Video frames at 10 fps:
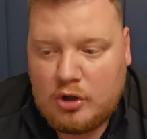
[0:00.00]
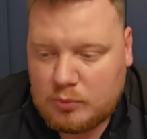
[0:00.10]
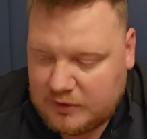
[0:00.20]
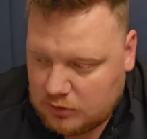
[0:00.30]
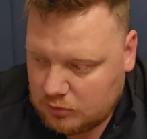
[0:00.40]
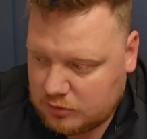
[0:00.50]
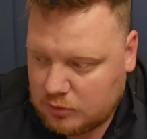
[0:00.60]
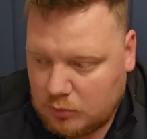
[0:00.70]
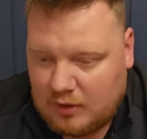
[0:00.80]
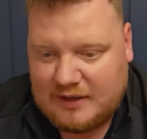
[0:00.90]
when you look
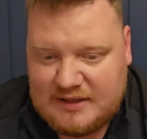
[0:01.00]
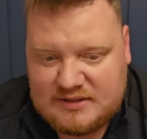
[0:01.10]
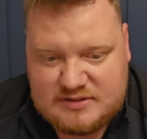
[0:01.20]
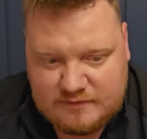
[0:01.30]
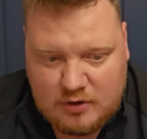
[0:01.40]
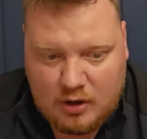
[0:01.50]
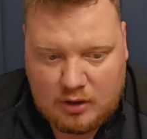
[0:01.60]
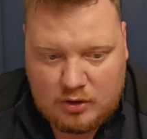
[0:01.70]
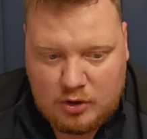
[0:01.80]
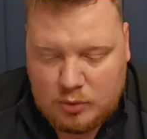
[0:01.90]
at what Leeds have
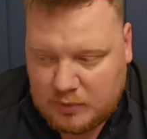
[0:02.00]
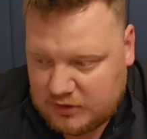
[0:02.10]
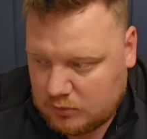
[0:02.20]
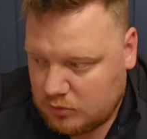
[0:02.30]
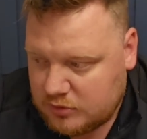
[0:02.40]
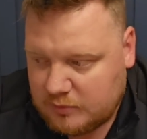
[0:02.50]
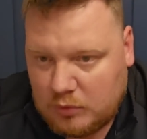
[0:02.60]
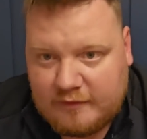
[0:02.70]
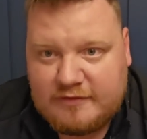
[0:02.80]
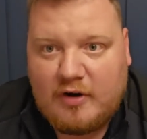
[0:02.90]
got, when you look at
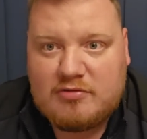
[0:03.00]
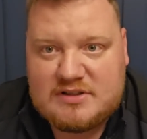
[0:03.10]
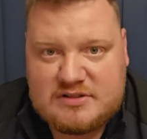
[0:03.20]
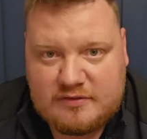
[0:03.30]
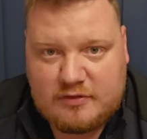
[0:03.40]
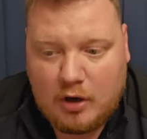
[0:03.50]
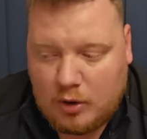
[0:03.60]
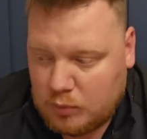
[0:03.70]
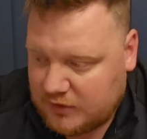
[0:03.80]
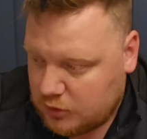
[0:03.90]
what Forest have
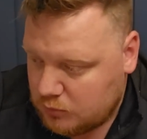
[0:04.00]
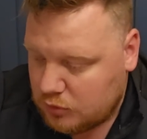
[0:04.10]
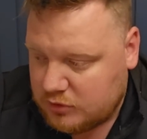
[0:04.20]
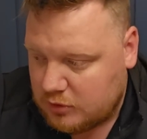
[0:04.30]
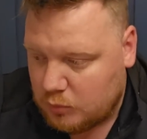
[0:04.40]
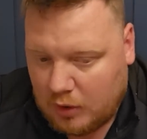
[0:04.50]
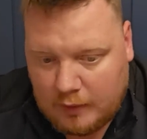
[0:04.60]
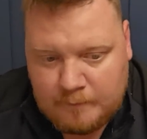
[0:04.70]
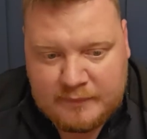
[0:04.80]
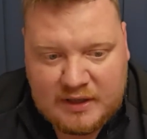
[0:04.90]
got, when you look at
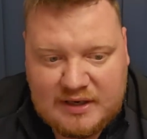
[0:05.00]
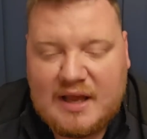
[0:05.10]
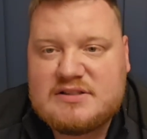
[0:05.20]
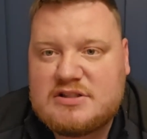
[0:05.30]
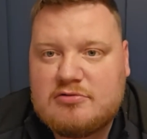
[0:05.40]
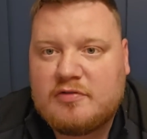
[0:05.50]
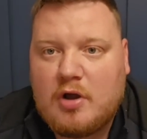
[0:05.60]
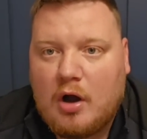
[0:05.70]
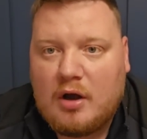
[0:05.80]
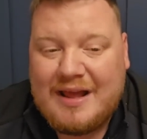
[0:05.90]
what Leicester have
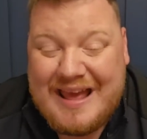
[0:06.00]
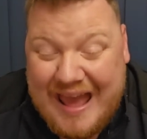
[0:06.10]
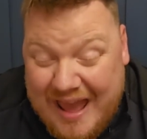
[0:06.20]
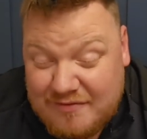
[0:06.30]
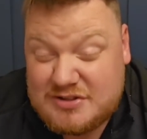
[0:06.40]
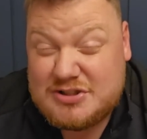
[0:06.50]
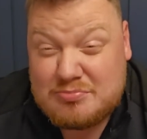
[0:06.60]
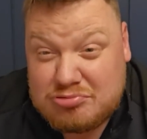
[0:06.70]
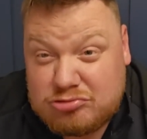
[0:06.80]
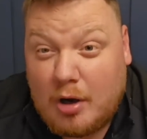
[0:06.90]
got,
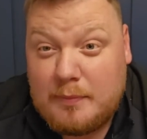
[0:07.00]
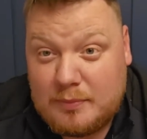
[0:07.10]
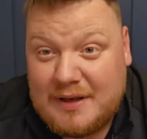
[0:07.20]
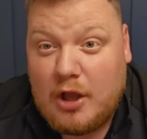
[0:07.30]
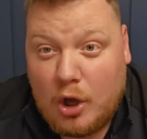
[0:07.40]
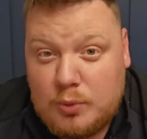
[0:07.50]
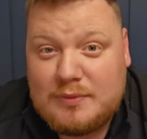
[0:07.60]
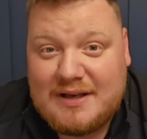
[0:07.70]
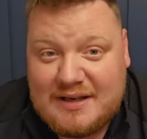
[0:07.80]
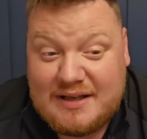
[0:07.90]
Everton probably
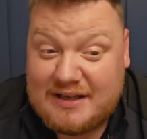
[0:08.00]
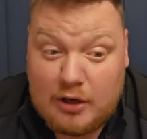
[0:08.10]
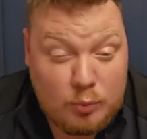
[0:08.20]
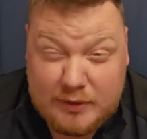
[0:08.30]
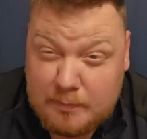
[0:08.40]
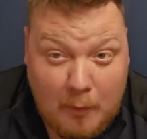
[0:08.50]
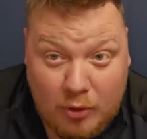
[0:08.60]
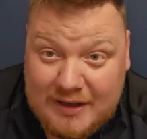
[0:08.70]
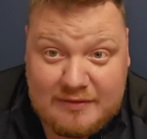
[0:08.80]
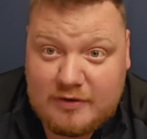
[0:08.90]
we
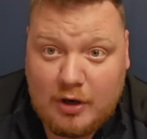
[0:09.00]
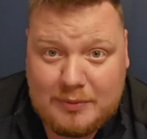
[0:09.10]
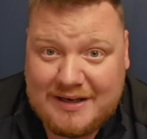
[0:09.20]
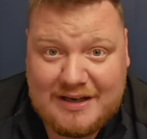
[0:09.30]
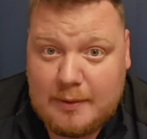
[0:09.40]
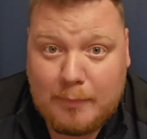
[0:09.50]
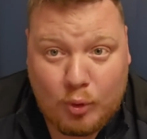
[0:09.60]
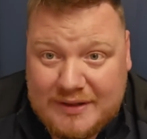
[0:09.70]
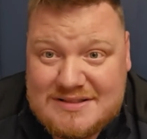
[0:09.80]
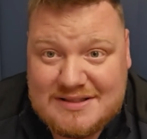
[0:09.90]
might even only need a
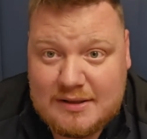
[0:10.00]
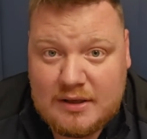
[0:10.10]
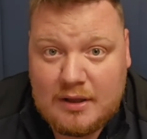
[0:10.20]
point.